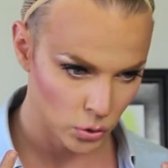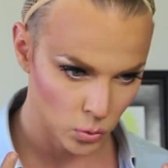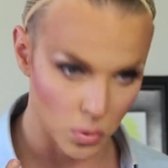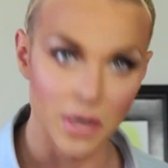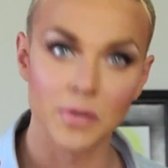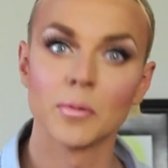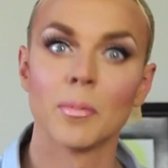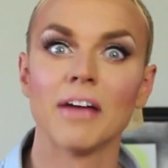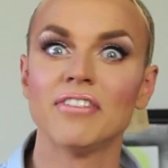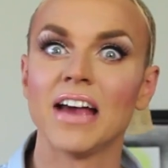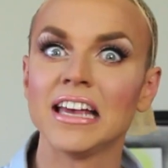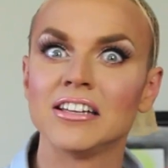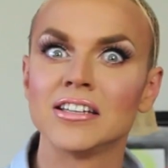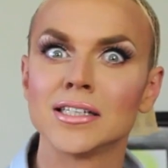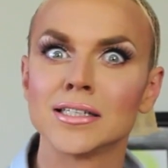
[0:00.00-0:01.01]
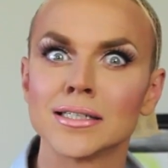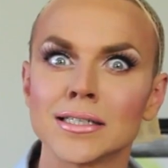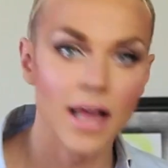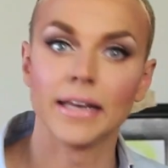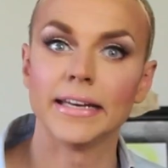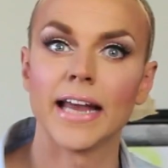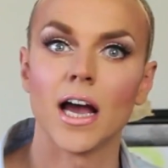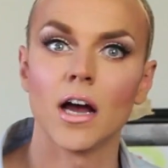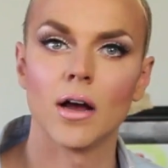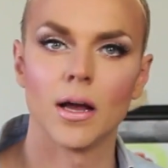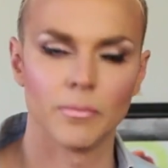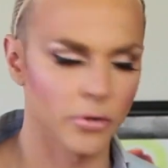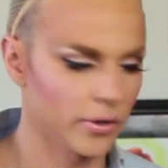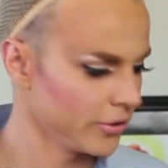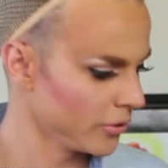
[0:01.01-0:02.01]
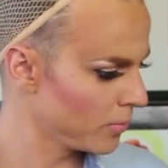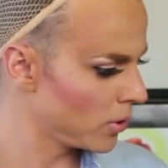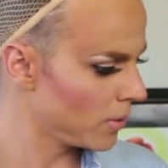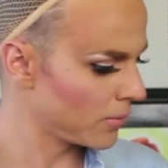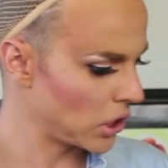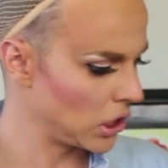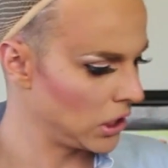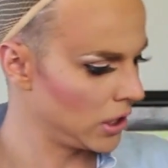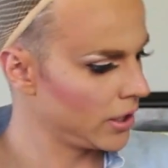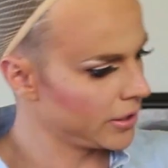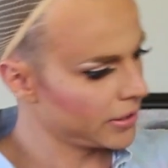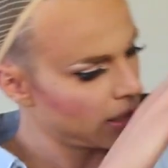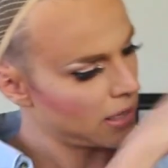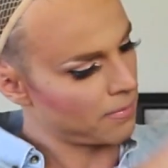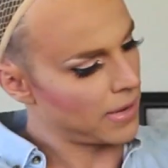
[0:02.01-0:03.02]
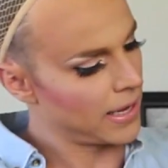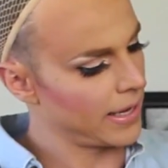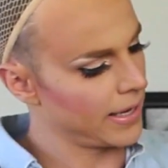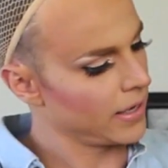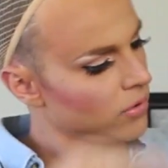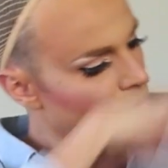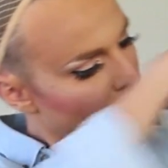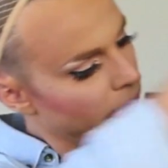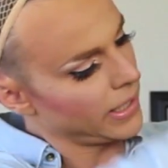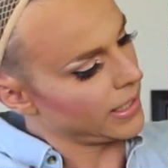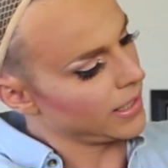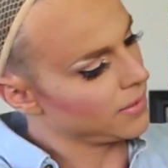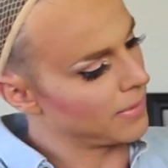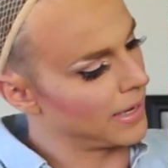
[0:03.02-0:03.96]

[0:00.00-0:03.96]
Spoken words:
Welcome to my face. Now I'm going to pop on my wig.